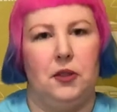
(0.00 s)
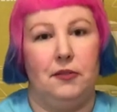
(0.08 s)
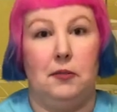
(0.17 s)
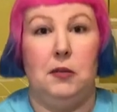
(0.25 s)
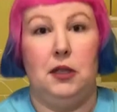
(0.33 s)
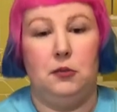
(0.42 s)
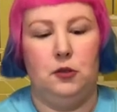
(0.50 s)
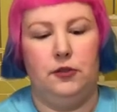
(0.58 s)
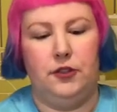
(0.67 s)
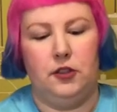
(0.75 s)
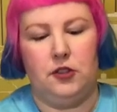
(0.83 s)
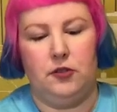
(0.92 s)
of a minimal
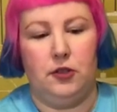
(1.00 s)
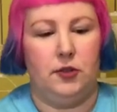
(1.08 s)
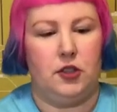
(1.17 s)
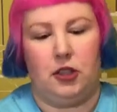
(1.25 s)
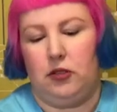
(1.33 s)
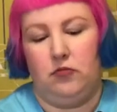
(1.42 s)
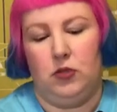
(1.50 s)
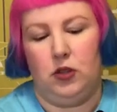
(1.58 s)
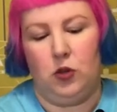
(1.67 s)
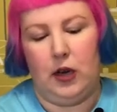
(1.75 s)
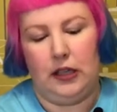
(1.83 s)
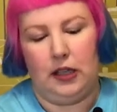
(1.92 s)
feel to it, which I
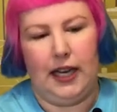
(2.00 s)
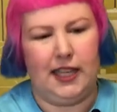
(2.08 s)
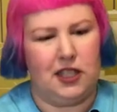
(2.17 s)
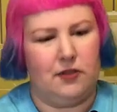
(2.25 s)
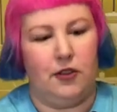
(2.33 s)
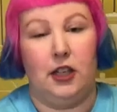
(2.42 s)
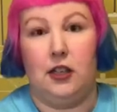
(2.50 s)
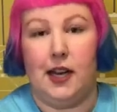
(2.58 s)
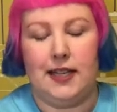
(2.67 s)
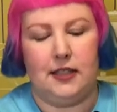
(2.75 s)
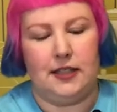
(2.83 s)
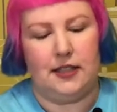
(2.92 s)
quite like. It's very
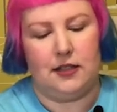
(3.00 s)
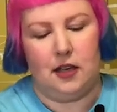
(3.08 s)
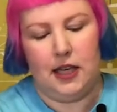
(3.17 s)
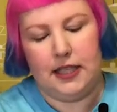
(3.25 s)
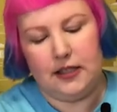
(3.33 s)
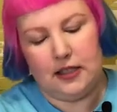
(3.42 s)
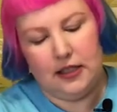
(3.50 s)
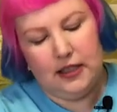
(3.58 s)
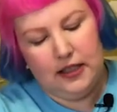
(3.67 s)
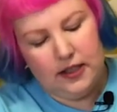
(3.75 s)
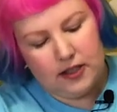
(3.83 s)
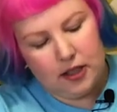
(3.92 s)
nicely designed.
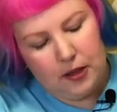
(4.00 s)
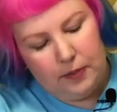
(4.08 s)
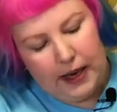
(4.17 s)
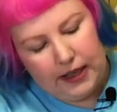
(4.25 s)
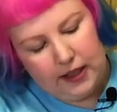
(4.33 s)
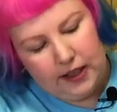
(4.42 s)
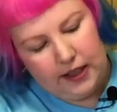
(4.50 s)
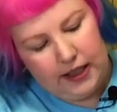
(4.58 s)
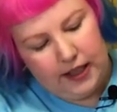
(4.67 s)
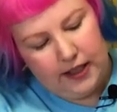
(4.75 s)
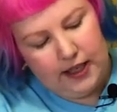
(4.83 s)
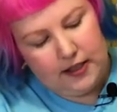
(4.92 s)
So the back
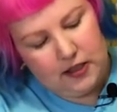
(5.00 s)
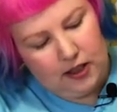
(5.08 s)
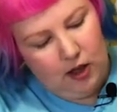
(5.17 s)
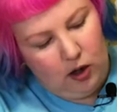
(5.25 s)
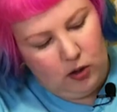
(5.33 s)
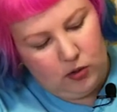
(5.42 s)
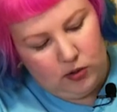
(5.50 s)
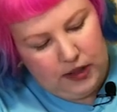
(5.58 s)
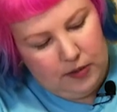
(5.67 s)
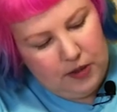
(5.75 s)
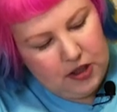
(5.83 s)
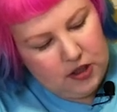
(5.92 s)
again has the whole
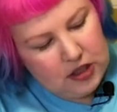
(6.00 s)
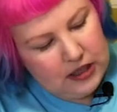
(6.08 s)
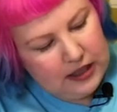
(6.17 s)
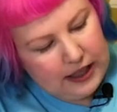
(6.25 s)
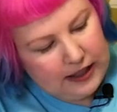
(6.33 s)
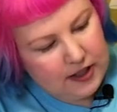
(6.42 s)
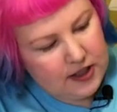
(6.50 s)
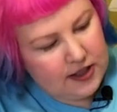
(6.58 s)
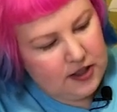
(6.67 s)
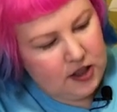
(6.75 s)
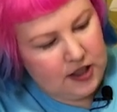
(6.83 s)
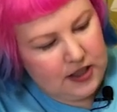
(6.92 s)
image and it
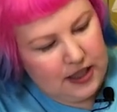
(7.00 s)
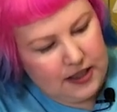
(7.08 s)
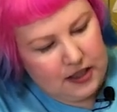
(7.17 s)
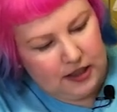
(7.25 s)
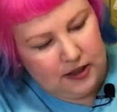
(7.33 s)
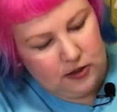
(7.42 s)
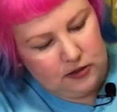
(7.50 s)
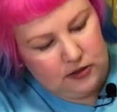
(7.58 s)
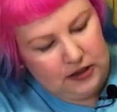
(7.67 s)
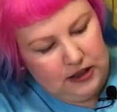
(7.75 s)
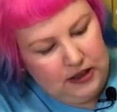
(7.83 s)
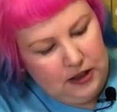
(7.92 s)
just has a
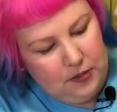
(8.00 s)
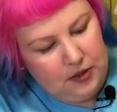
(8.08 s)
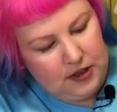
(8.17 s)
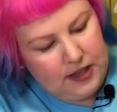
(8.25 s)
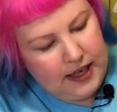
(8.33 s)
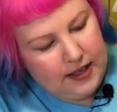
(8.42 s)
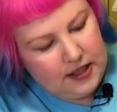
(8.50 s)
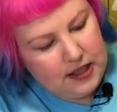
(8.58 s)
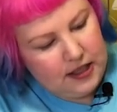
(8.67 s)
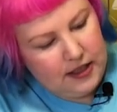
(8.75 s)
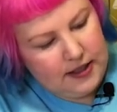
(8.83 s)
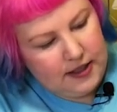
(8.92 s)
little bit of text
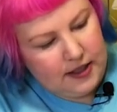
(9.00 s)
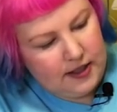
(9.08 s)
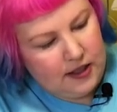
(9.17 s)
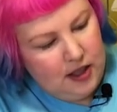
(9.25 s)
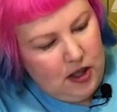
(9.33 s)
here that says,